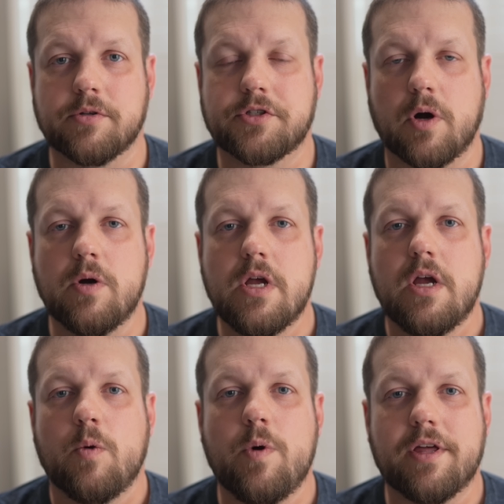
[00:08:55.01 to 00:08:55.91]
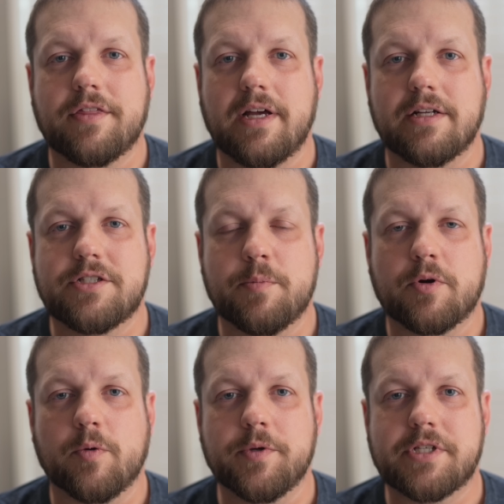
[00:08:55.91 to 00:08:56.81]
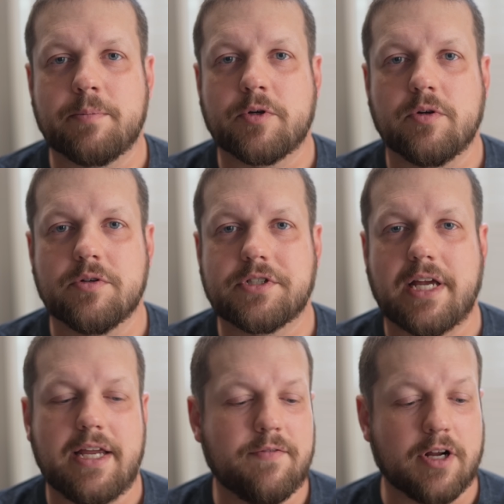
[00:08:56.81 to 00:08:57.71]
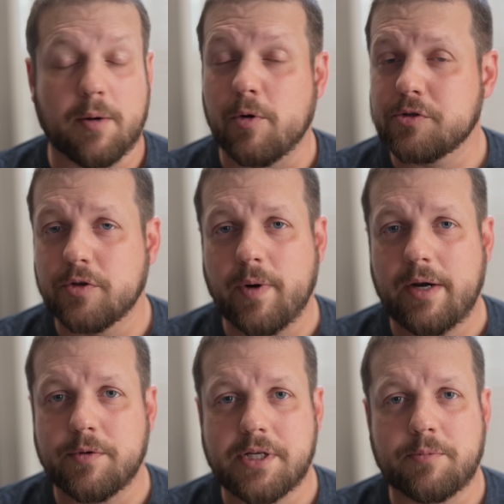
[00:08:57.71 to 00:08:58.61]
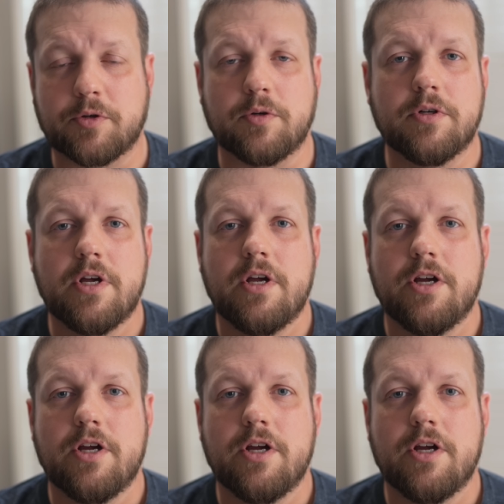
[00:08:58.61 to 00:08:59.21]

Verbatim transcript: So with a typical receptacle, say even a commercial grade receptacle,